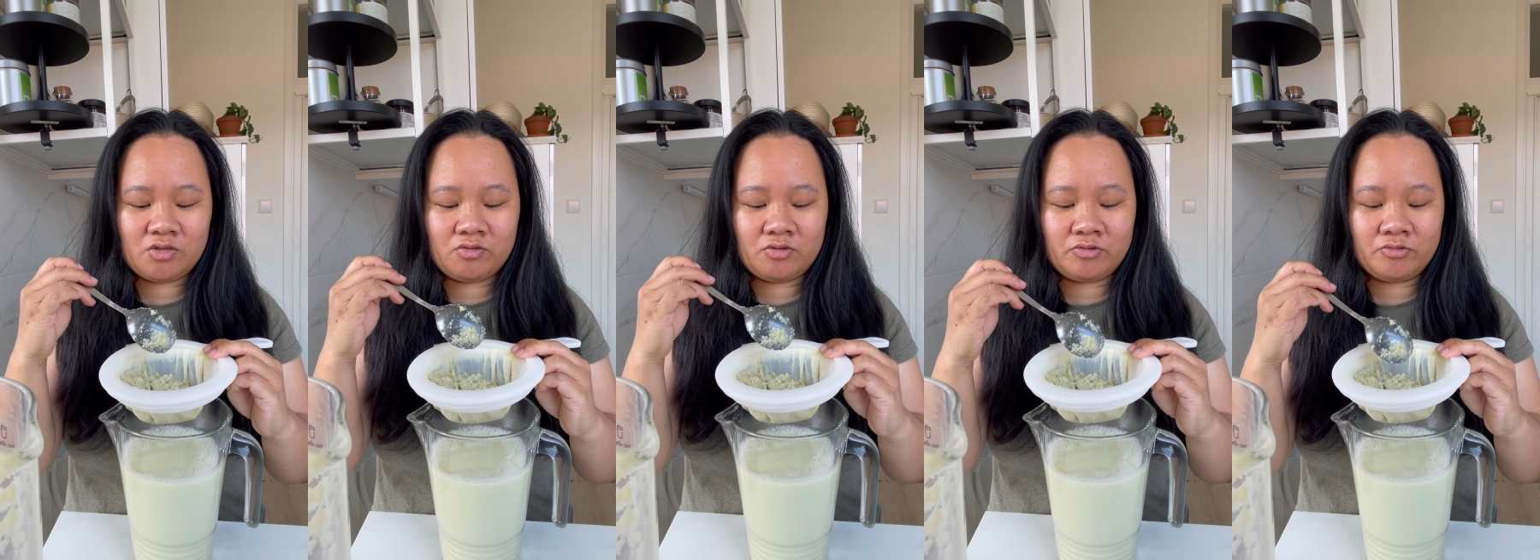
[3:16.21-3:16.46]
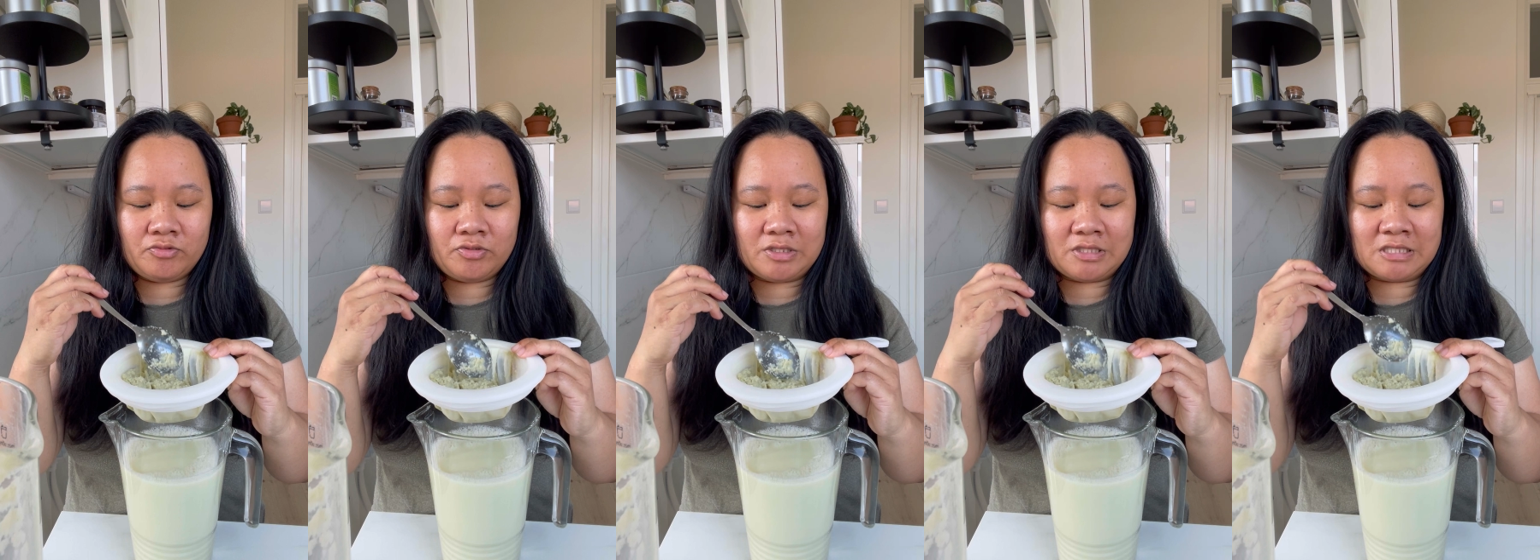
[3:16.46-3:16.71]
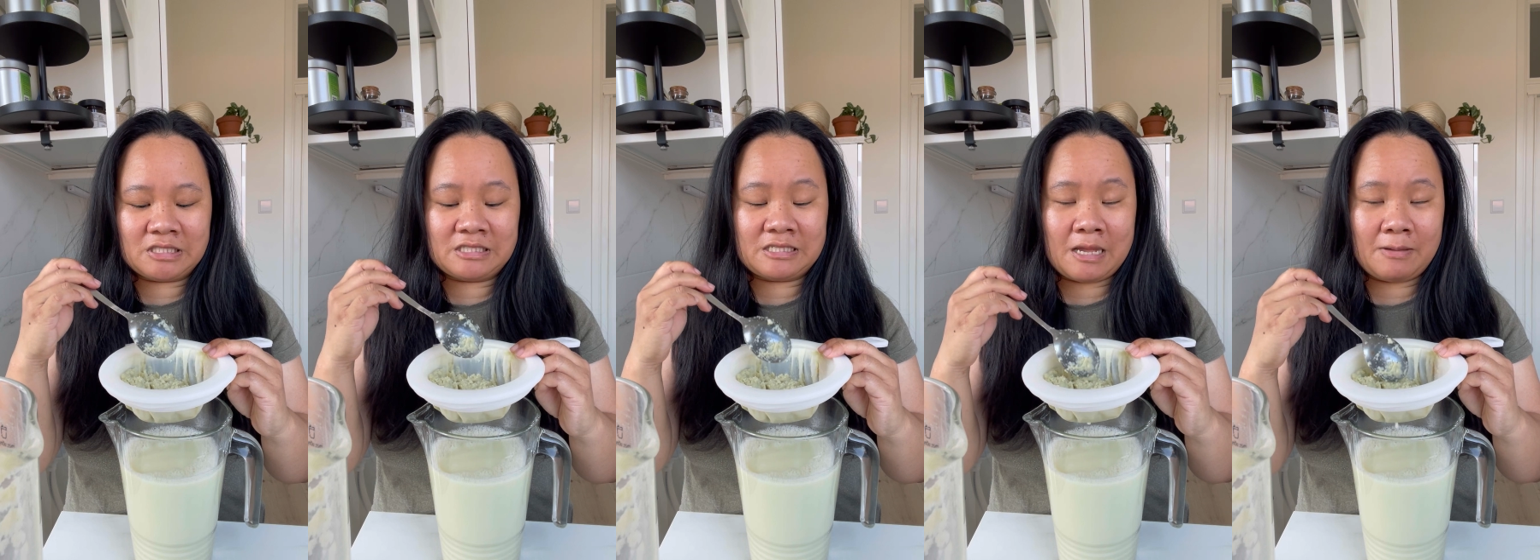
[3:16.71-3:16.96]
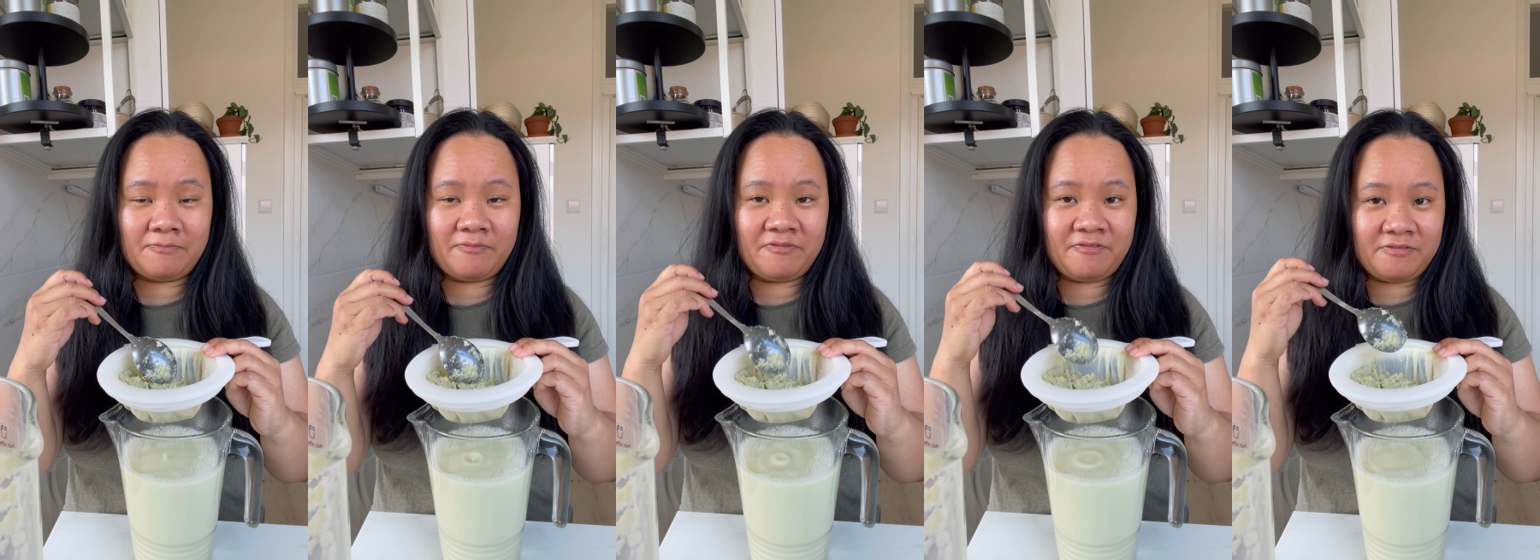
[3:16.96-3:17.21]
you do this
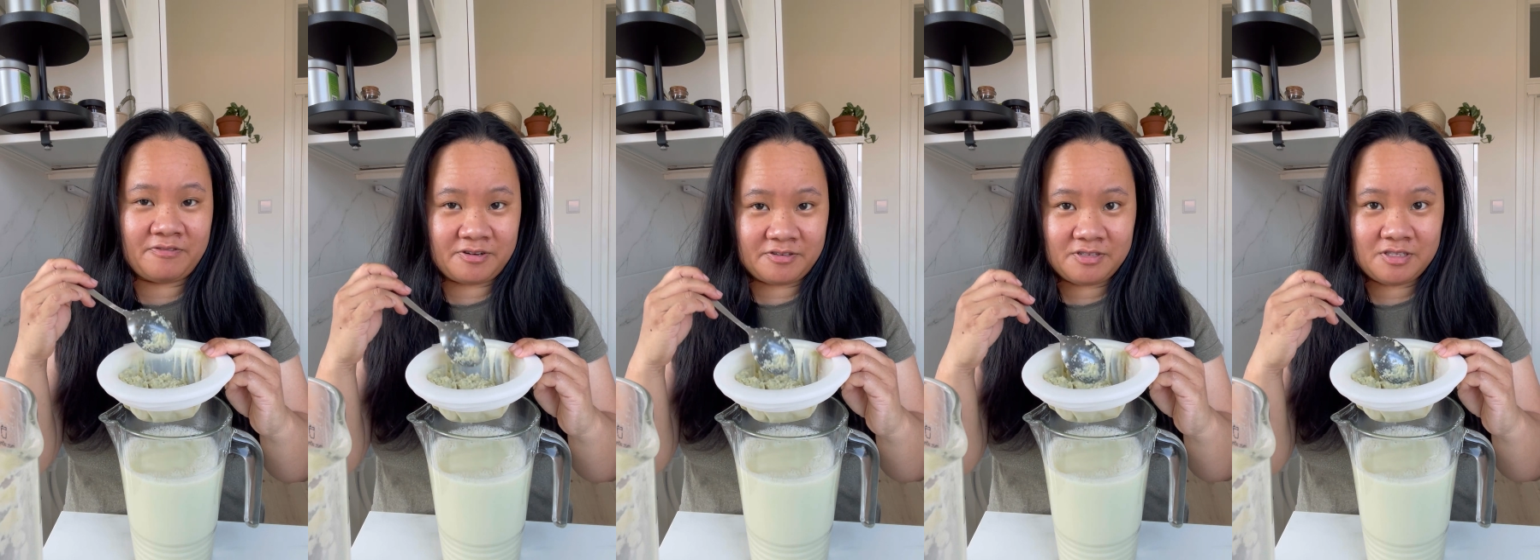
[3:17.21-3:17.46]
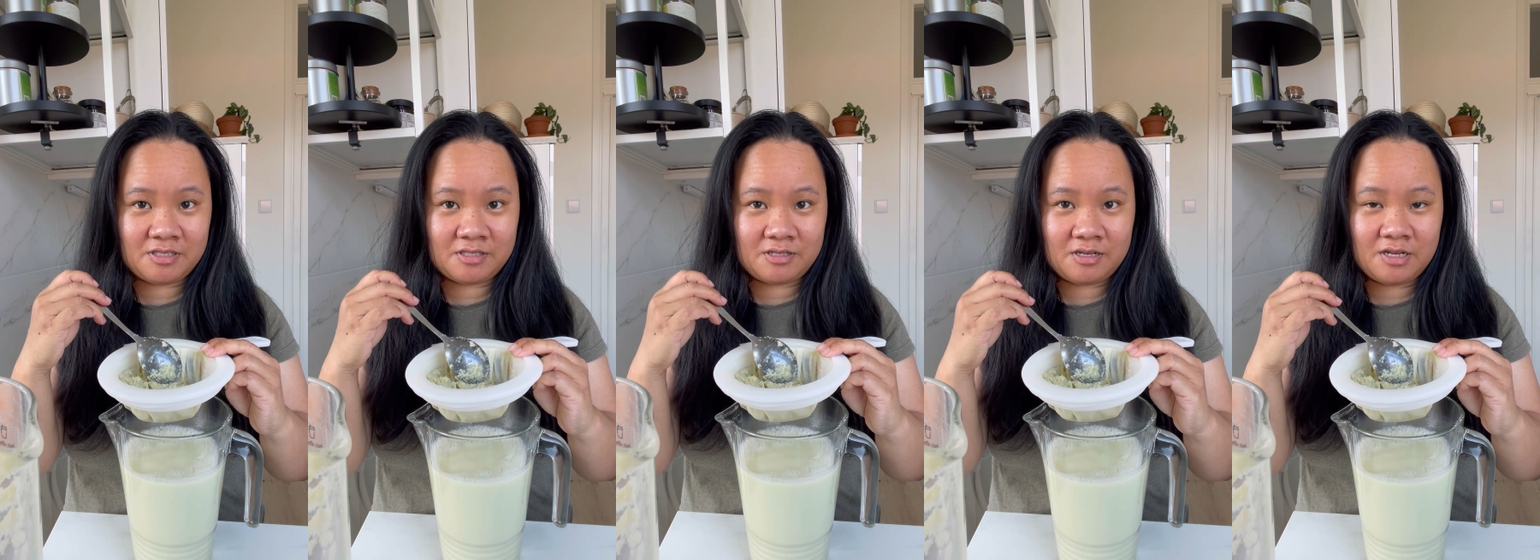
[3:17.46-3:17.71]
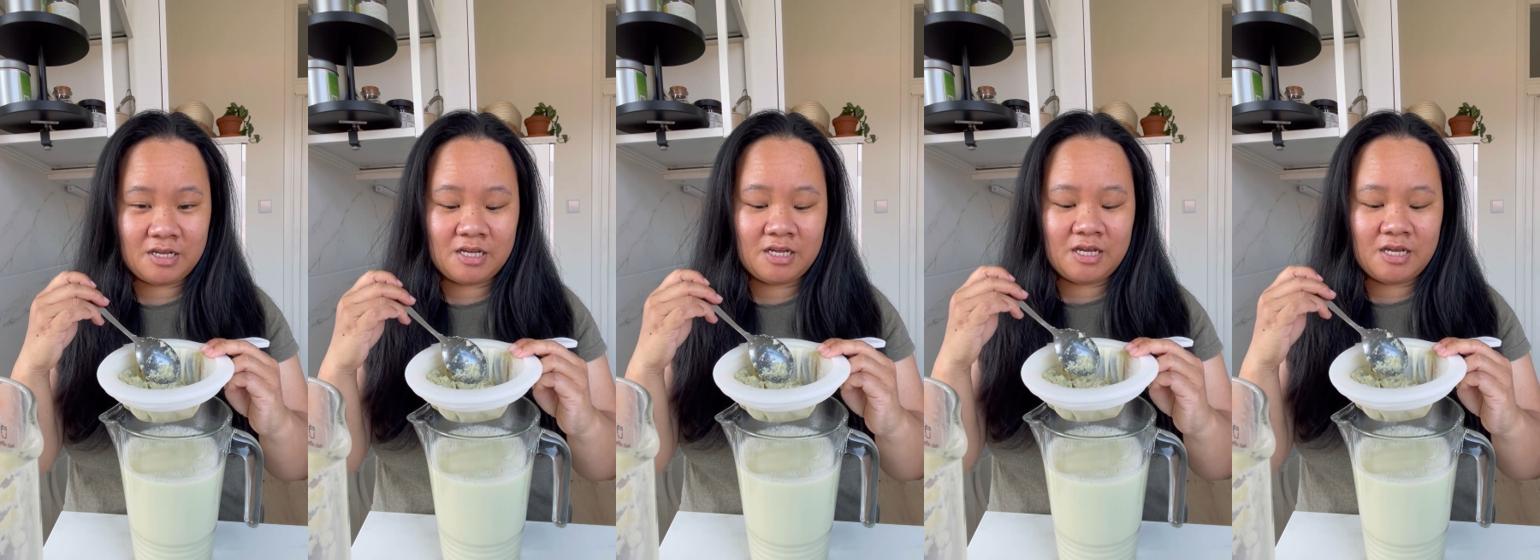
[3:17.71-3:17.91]
step first,